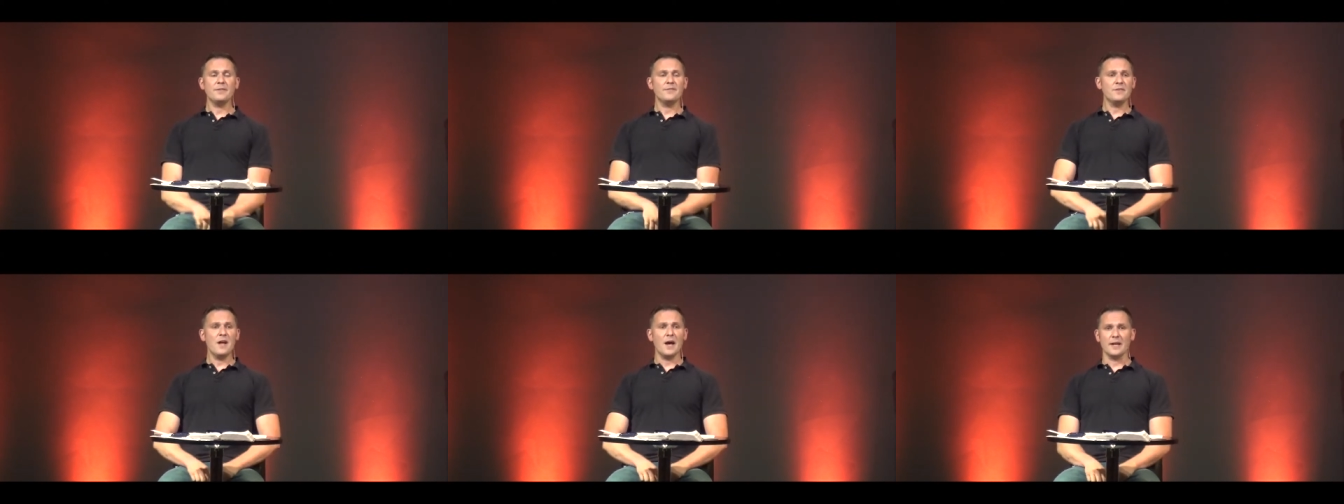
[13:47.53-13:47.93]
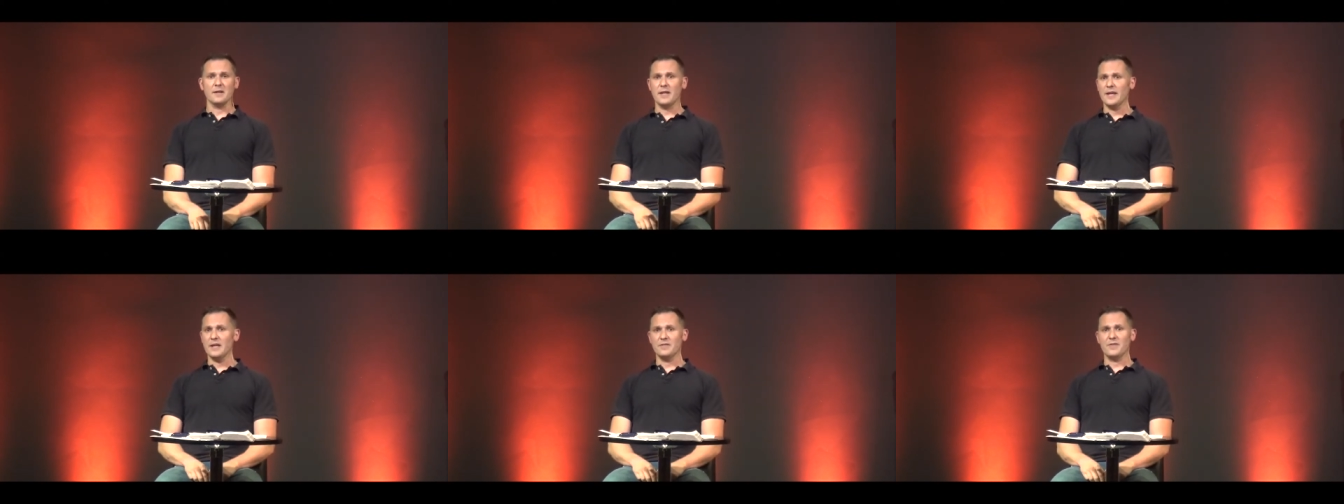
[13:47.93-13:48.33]
it's
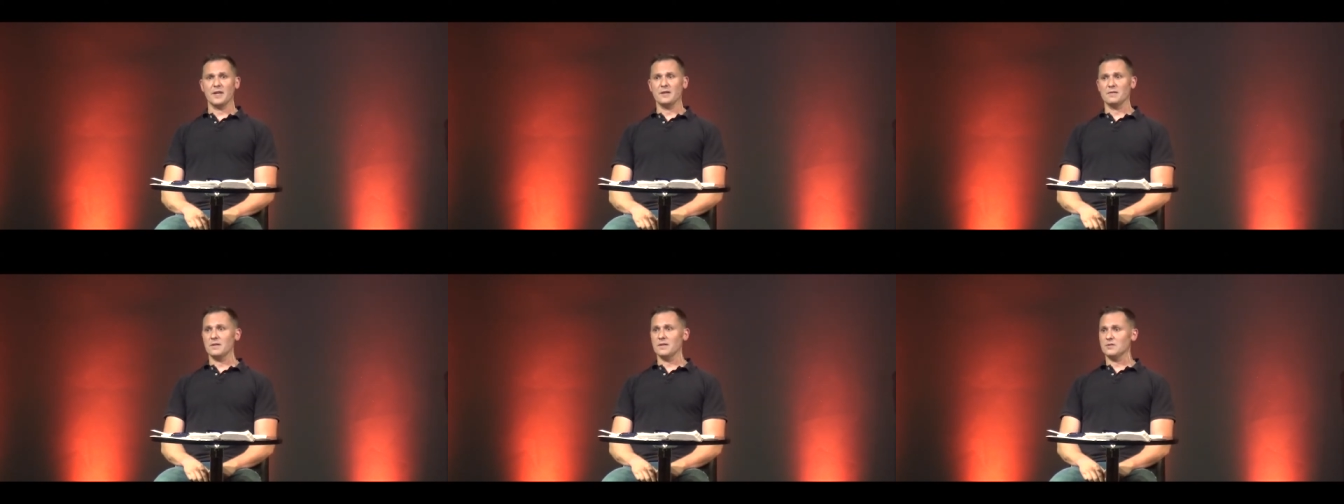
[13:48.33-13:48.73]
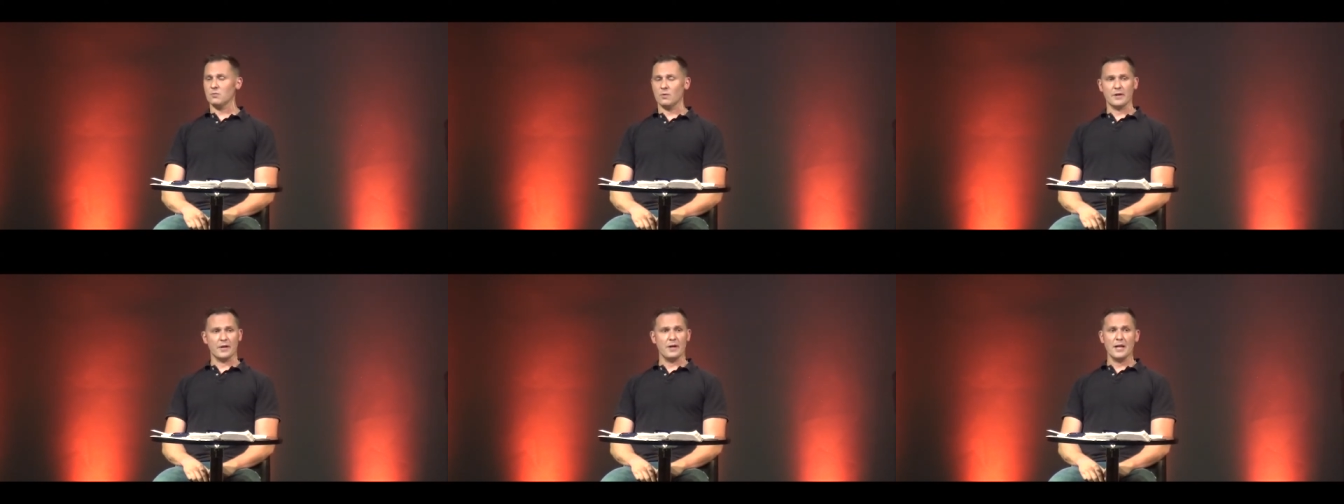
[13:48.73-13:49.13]
not anything
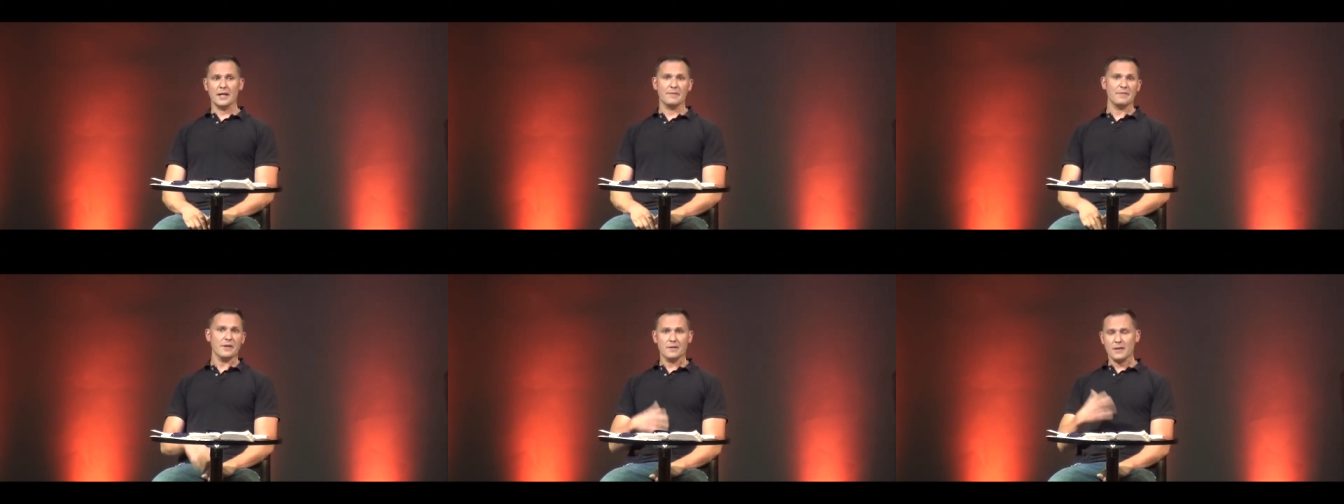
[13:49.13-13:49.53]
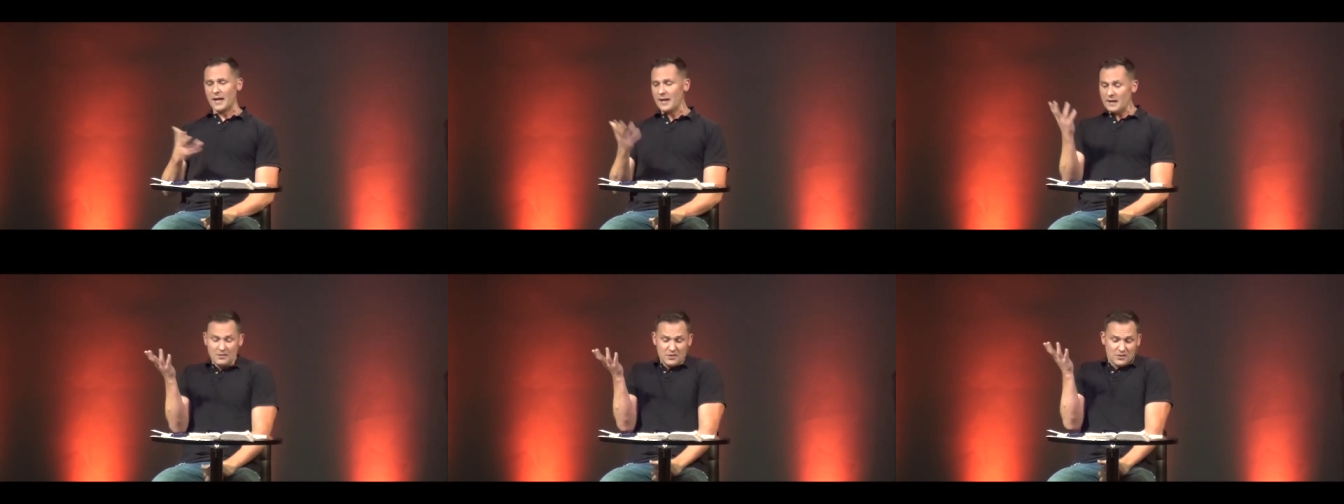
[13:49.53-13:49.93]
extraordinary. I live in a,
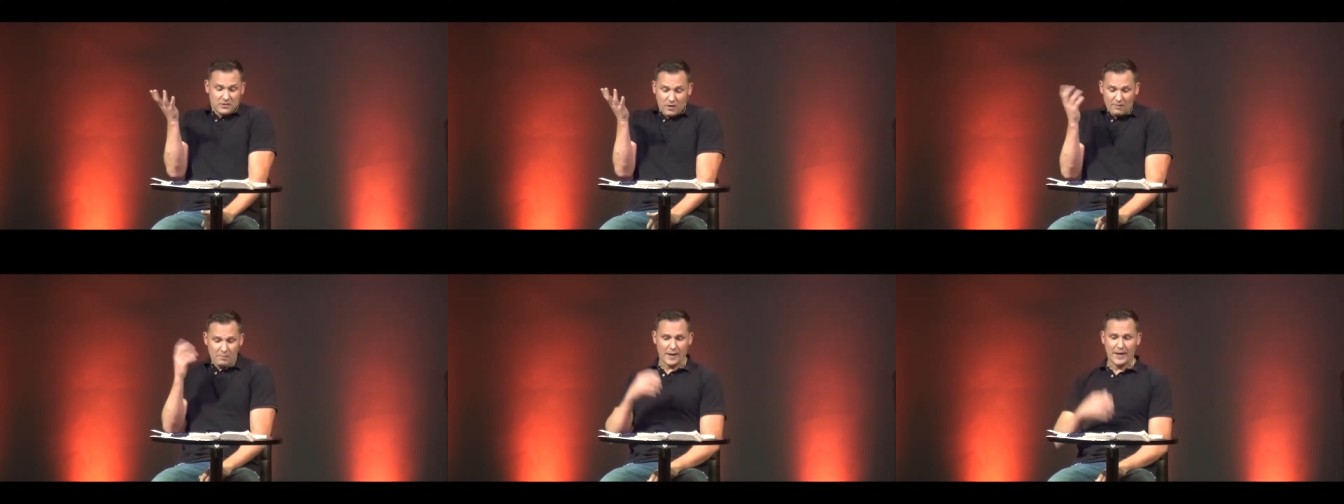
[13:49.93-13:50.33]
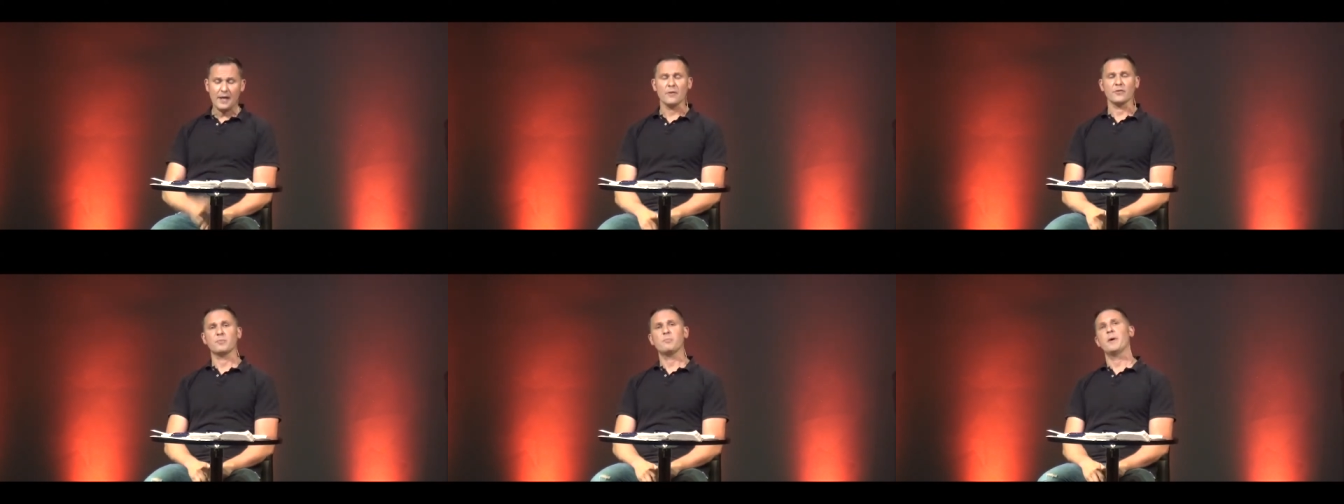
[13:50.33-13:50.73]
I just love my
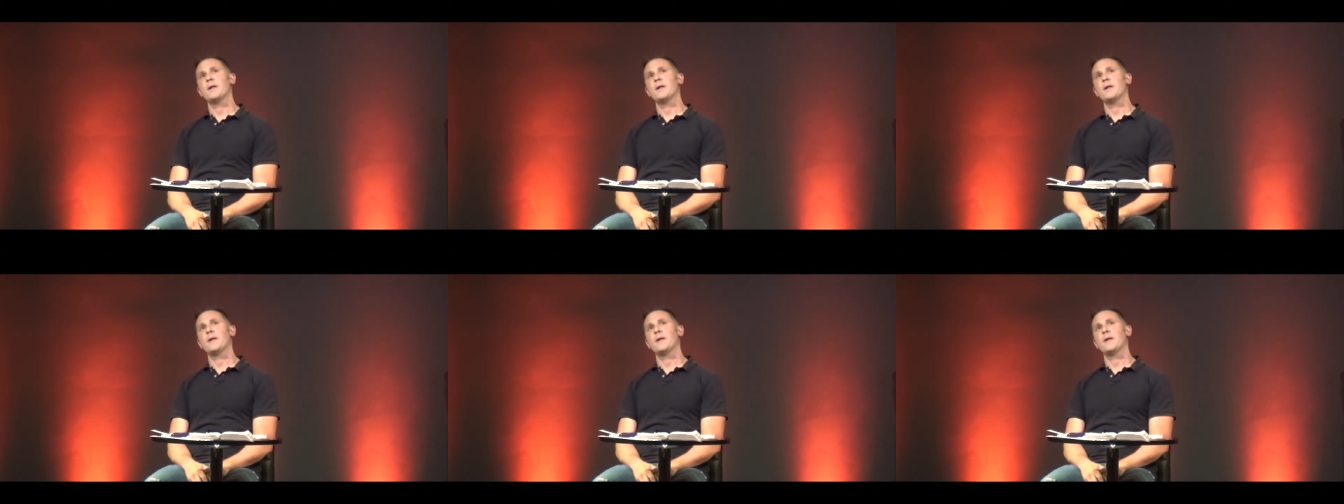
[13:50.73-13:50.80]
house.